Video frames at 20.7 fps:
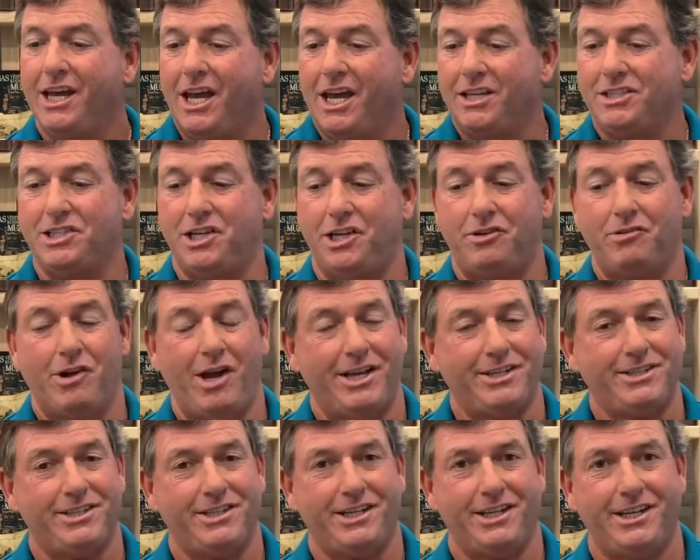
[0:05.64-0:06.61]

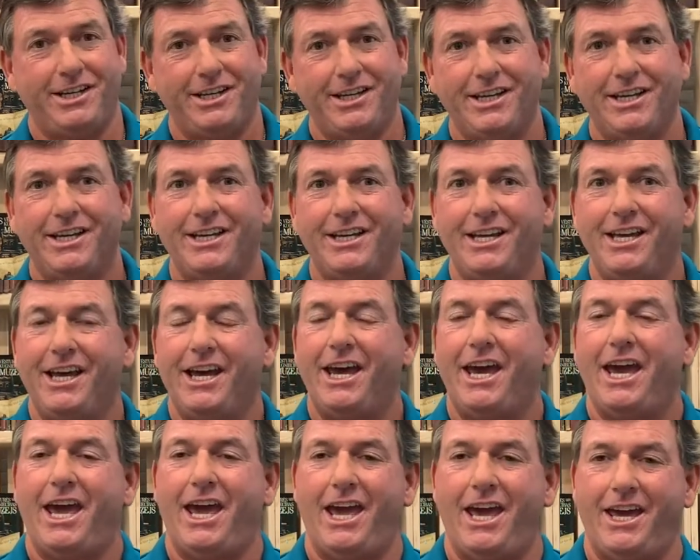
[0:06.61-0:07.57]
generosity.
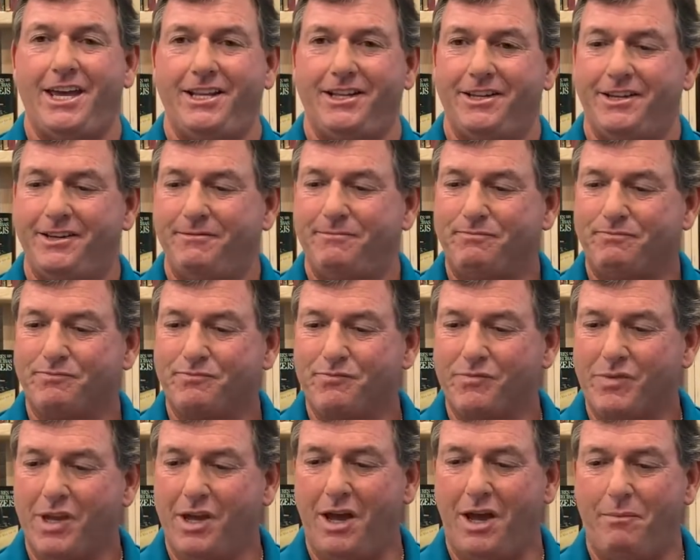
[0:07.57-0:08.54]
And
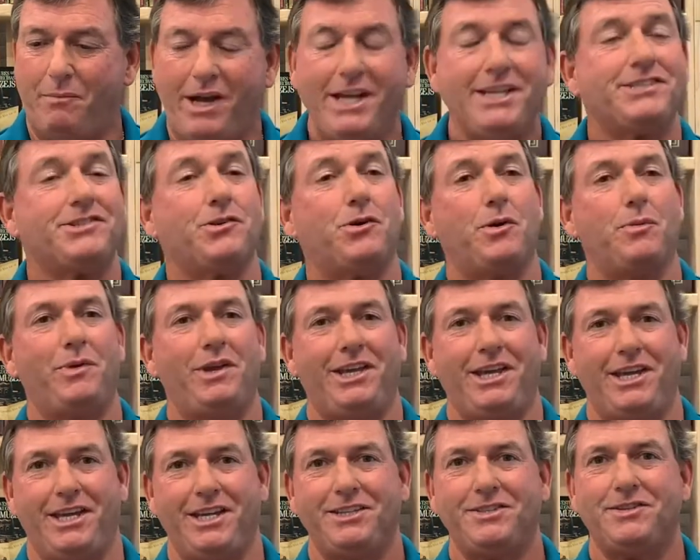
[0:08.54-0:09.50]
my story
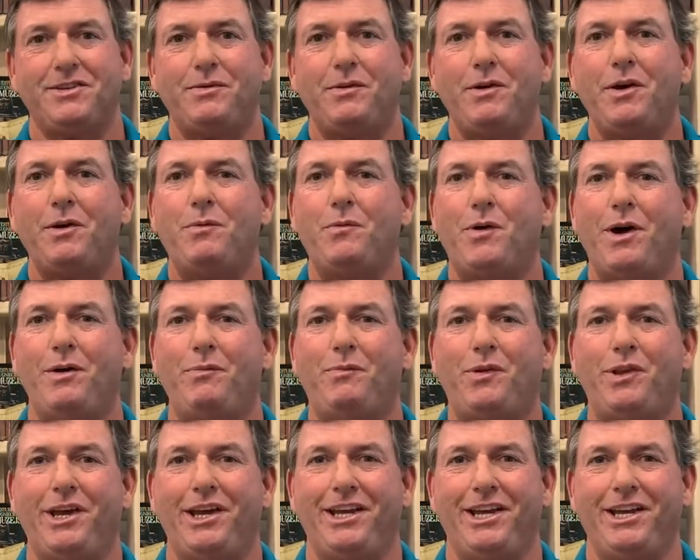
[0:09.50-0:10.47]
begins while
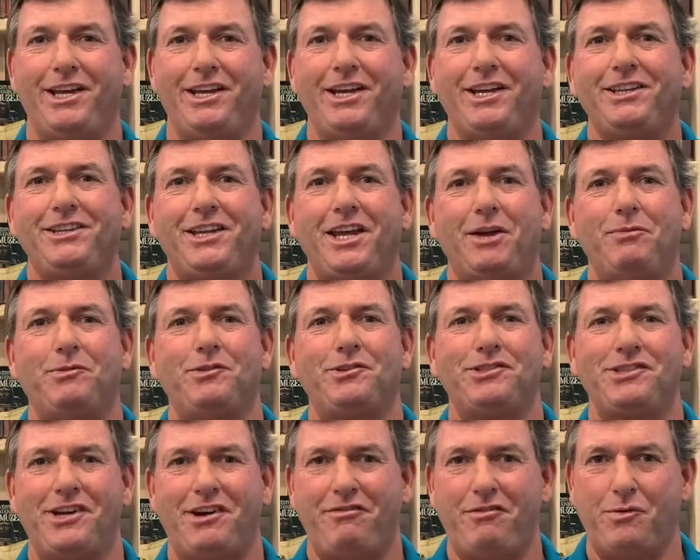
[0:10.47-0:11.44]
playing table
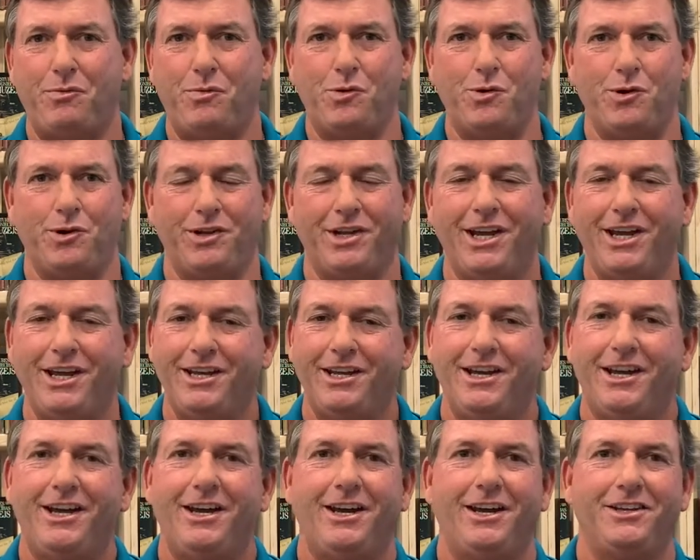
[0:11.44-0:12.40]
shuffleboard.
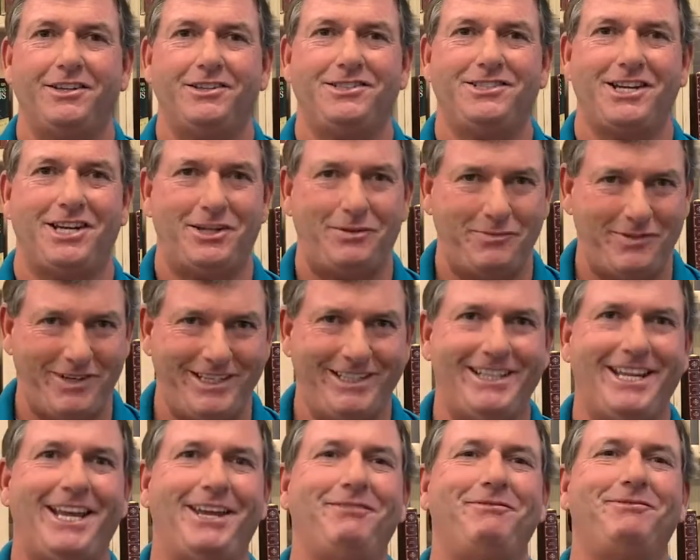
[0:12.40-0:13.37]
A gentleman
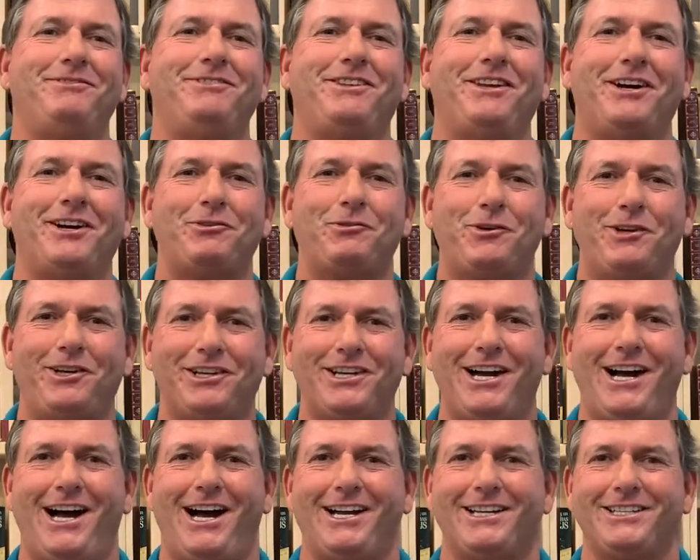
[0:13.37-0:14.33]
named Doug
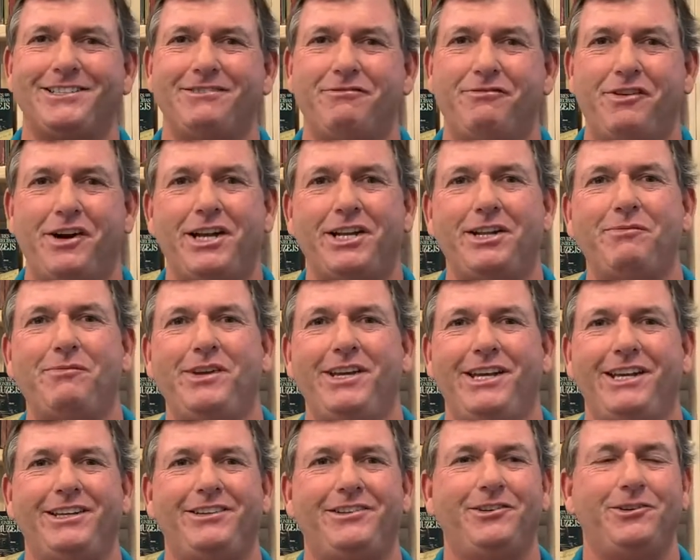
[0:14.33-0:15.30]
Wilcox invited
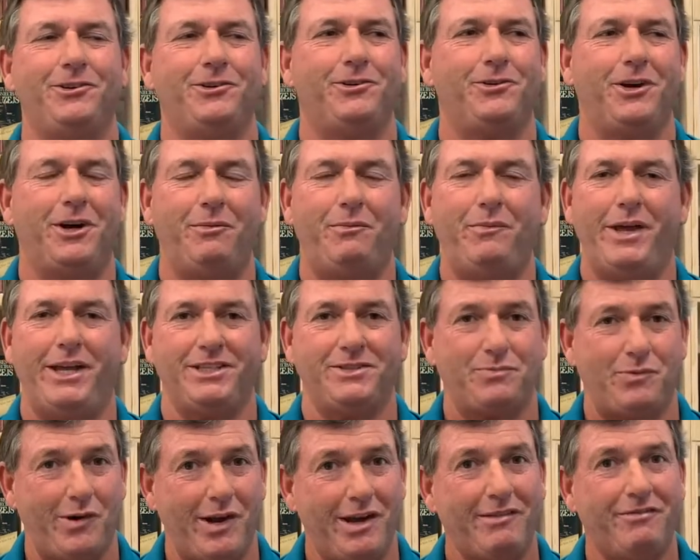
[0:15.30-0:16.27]
me to a men's
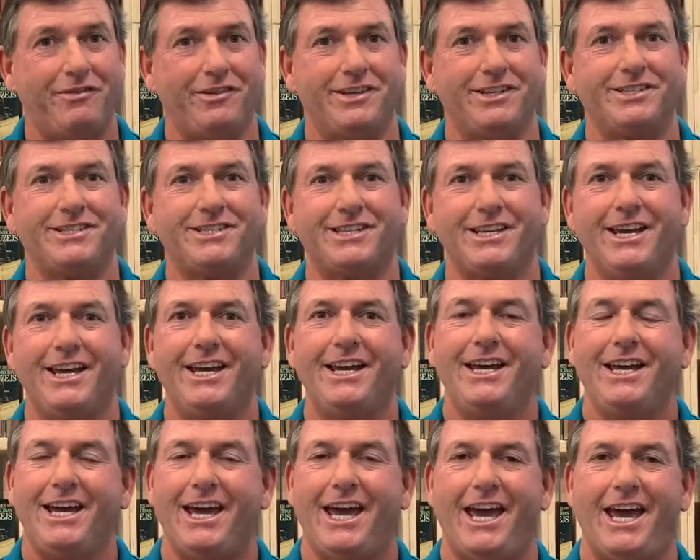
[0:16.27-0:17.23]
breakfast
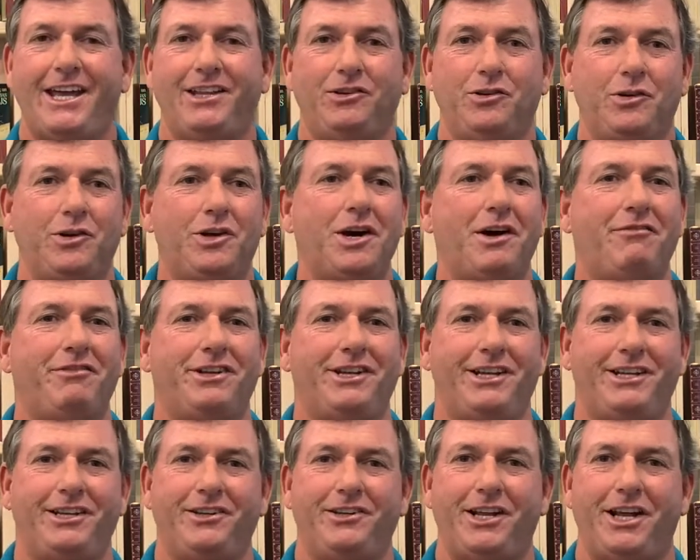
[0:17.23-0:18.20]
at New
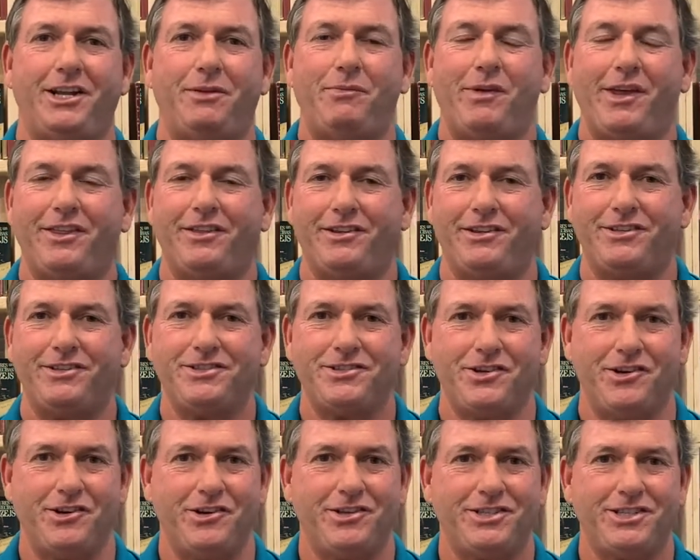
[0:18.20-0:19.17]
Covenant United Methodist
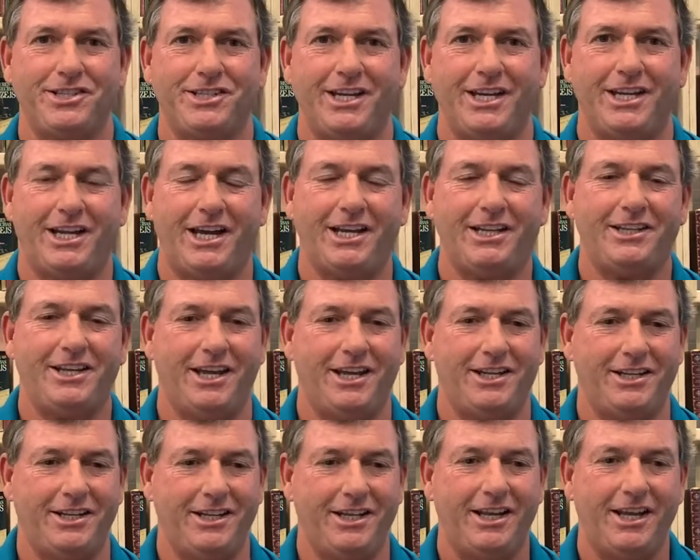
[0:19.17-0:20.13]
Church, and I
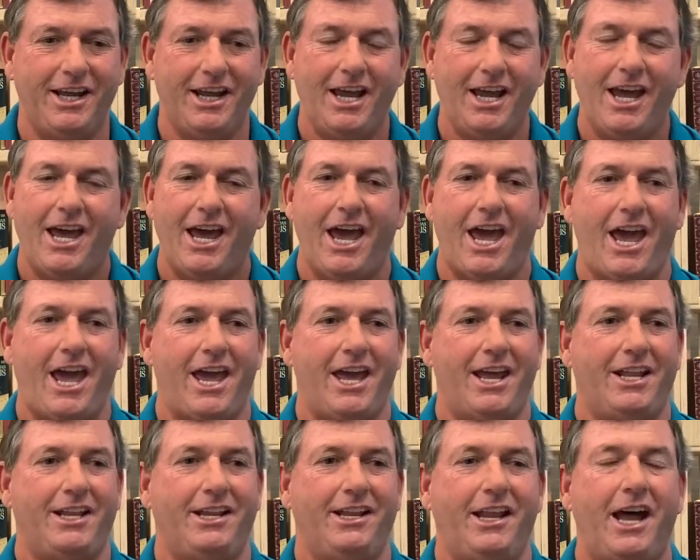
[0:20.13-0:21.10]
attended.
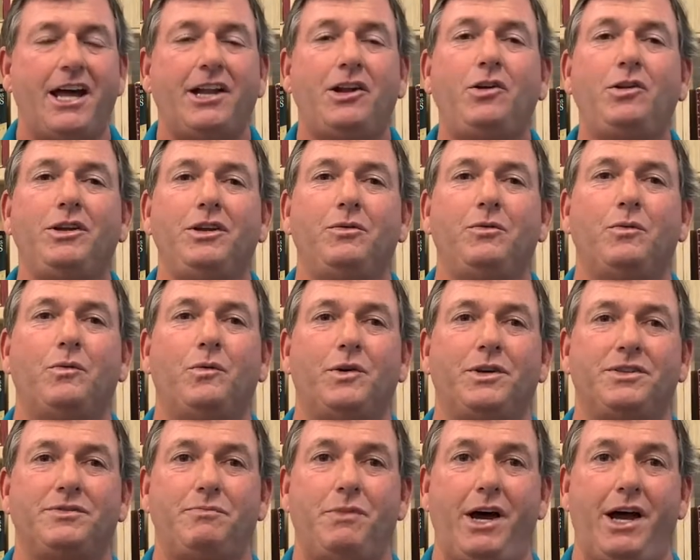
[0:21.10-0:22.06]
And not only
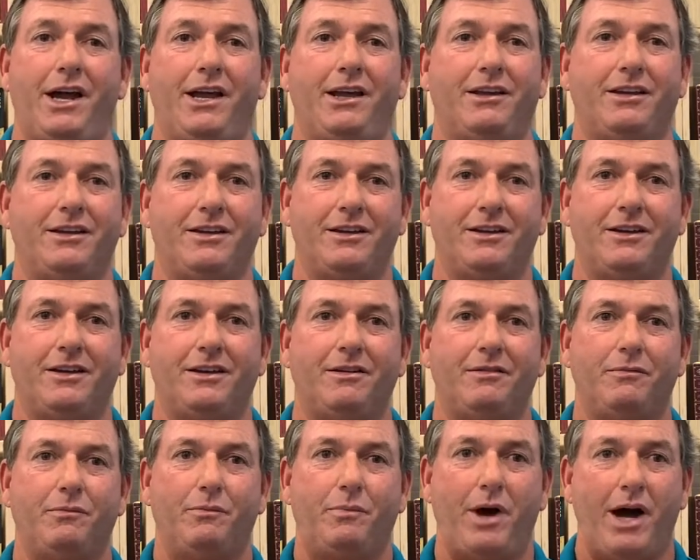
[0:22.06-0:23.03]
was my
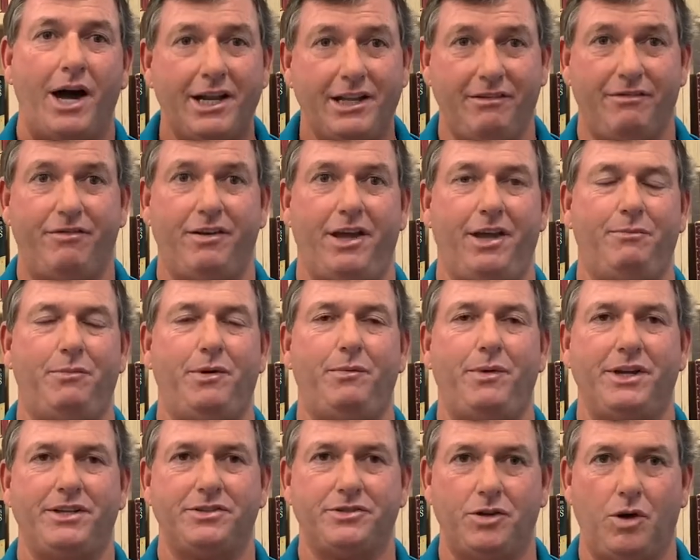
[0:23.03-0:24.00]
body fed, but
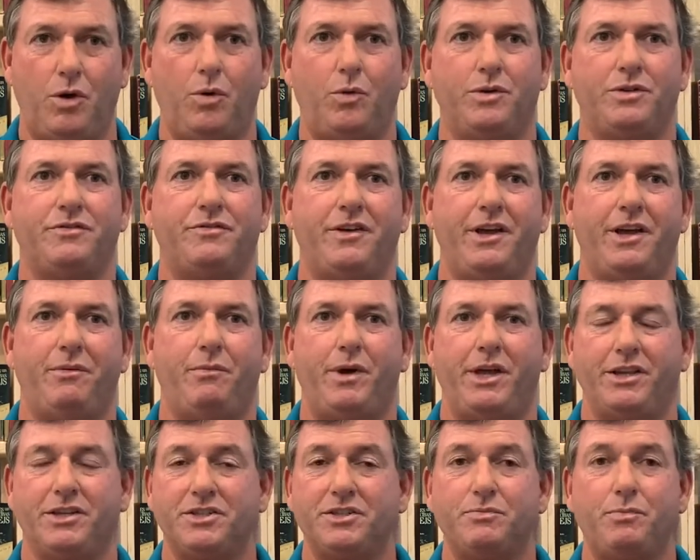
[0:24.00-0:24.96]
my soul was fed
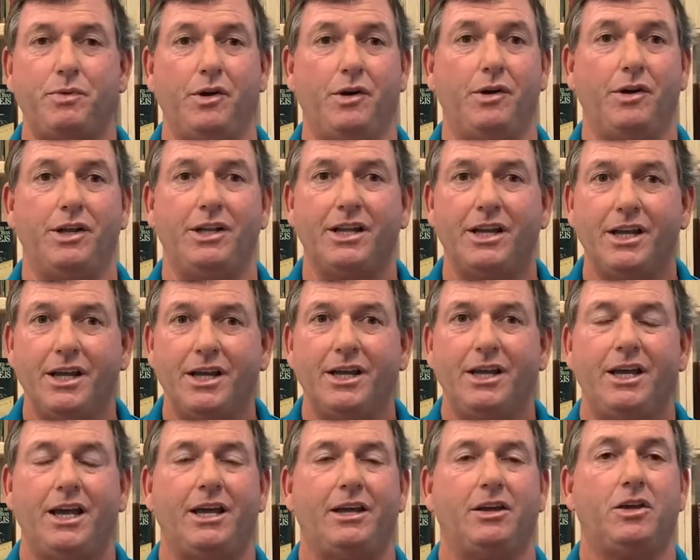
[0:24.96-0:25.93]
by the spirit
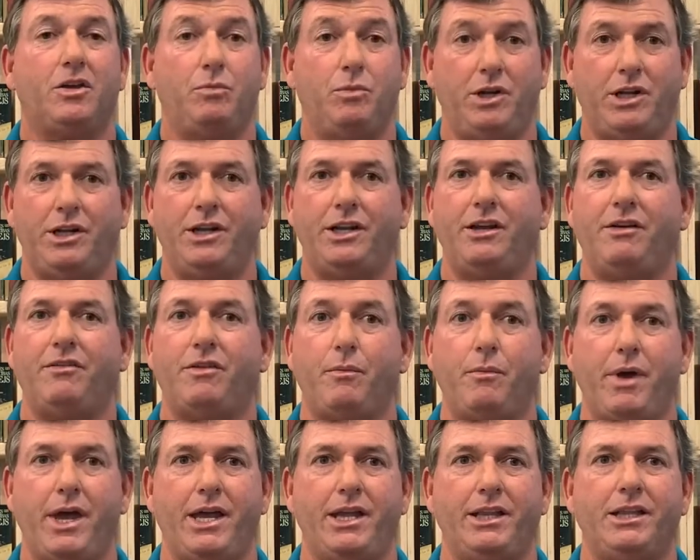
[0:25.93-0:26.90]
and community of the
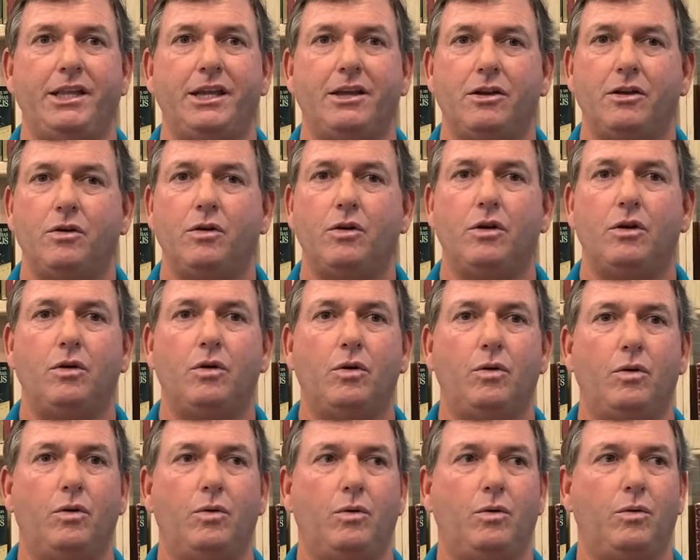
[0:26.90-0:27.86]
men
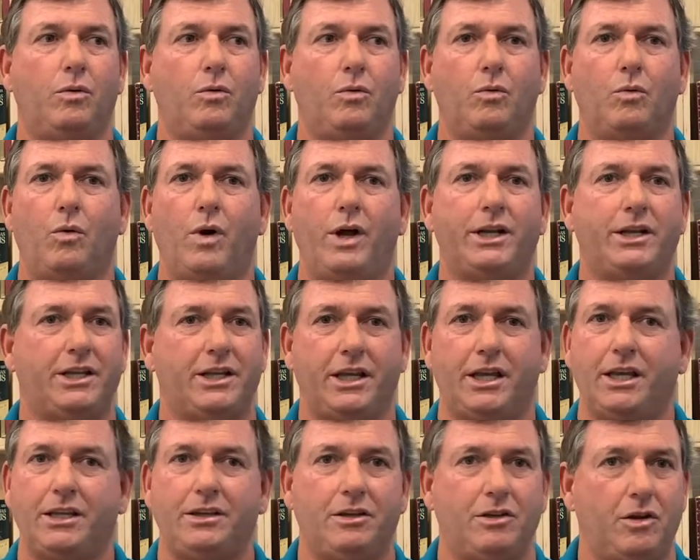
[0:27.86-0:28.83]
who wanted to
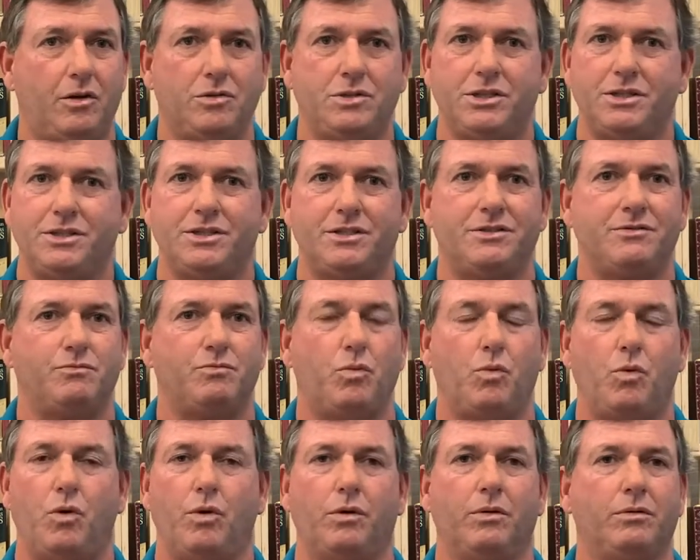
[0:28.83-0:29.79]
get to know Jesus
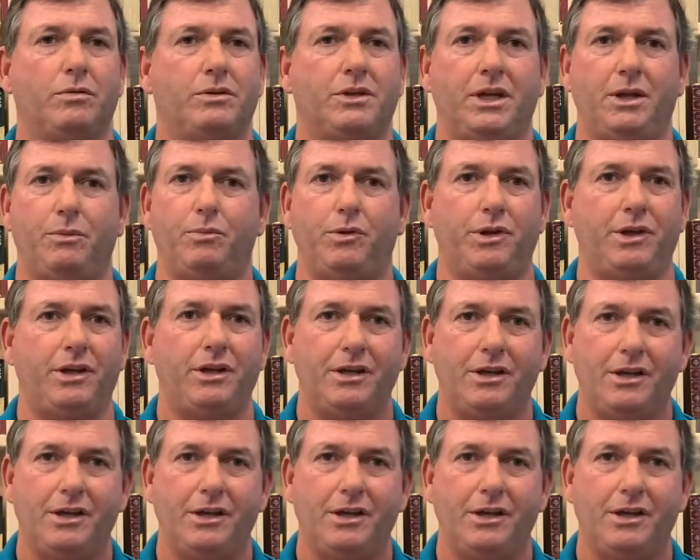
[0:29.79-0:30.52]
more deeply.